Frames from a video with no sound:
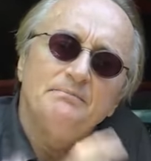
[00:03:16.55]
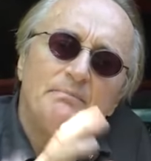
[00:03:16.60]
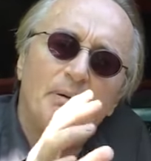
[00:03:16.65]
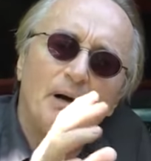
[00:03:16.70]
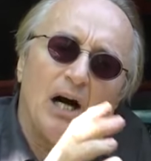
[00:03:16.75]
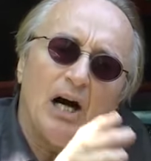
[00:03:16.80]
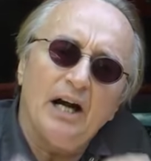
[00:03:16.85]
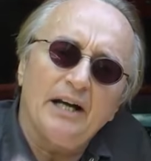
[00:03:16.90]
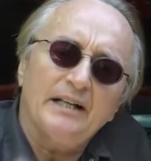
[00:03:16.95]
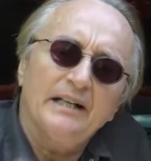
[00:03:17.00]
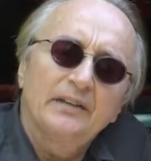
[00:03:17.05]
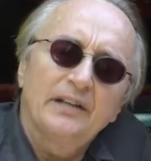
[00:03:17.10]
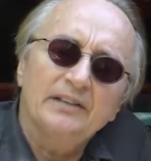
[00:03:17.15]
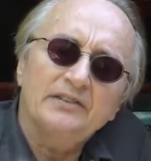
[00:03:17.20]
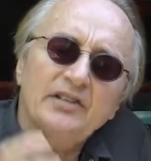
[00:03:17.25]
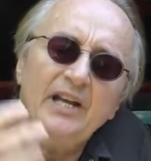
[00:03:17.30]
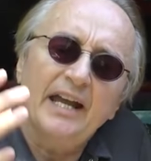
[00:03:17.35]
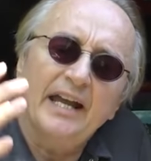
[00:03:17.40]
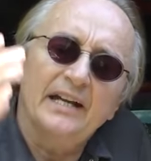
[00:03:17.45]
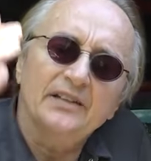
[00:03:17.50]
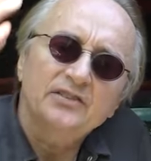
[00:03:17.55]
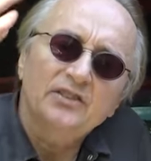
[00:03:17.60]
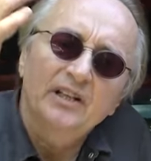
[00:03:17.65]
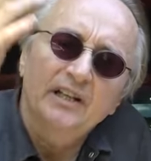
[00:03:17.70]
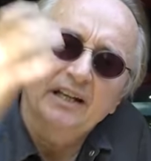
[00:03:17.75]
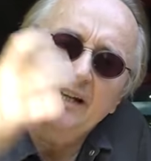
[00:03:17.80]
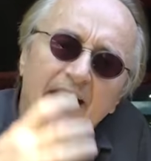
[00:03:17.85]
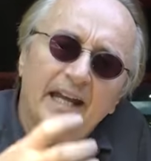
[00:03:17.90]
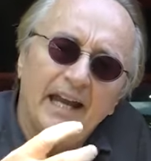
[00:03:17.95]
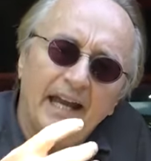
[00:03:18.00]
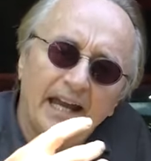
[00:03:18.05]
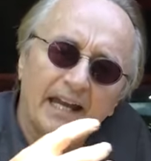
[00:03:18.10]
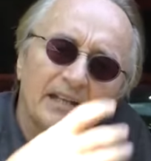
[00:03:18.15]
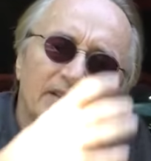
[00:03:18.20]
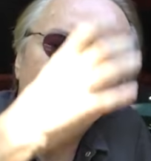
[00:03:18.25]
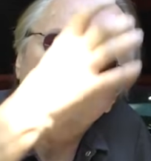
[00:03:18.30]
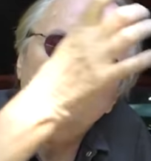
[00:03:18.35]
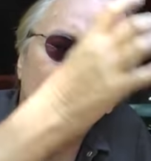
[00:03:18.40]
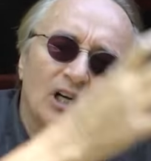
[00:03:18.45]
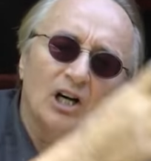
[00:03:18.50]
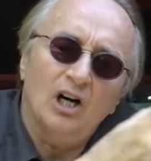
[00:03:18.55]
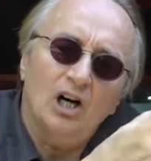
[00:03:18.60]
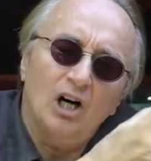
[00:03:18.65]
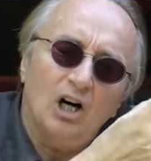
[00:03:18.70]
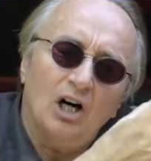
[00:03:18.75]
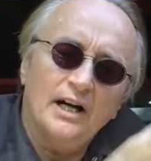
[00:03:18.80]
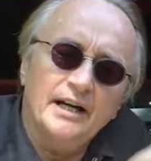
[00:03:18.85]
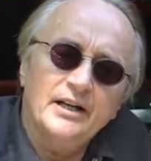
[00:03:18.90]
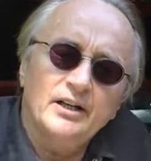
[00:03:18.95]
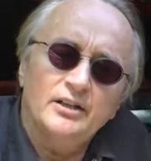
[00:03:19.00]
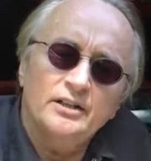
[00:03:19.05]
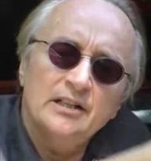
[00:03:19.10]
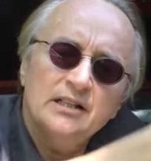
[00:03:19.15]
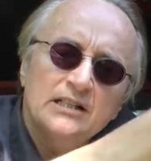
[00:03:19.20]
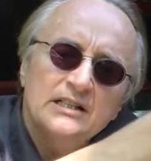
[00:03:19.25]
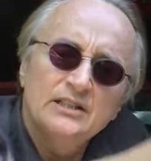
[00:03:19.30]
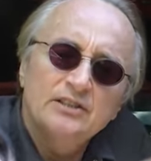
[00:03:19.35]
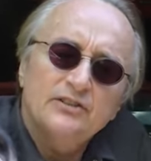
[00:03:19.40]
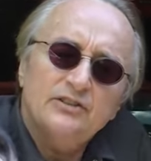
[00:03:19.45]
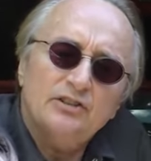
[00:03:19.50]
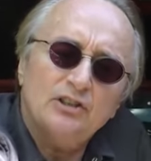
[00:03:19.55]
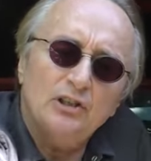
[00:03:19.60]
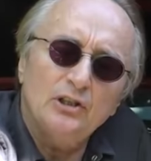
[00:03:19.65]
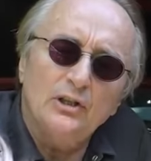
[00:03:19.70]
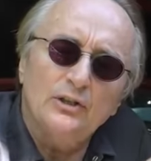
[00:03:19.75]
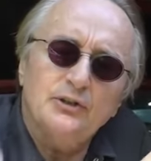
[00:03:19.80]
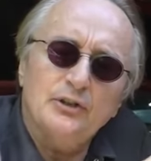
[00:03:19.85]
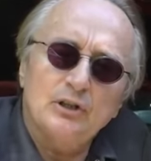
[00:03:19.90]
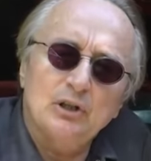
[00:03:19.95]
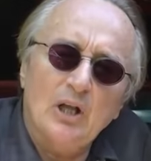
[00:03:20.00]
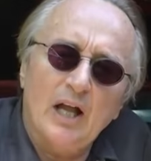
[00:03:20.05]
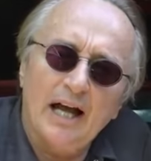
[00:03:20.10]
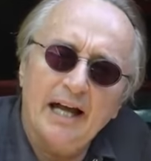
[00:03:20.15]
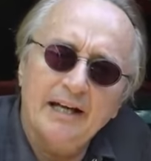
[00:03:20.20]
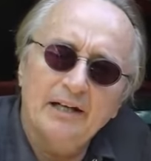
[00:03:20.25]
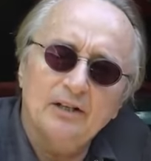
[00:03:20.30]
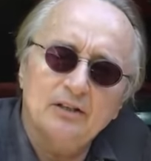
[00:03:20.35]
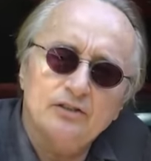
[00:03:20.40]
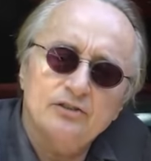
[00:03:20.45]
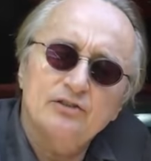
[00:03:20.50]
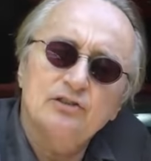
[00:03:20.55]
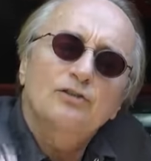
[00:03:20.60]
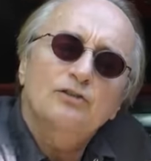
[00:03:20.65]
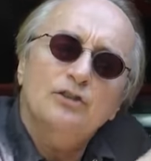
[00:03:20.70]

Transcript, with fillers: but this has cast iron cylinder liners.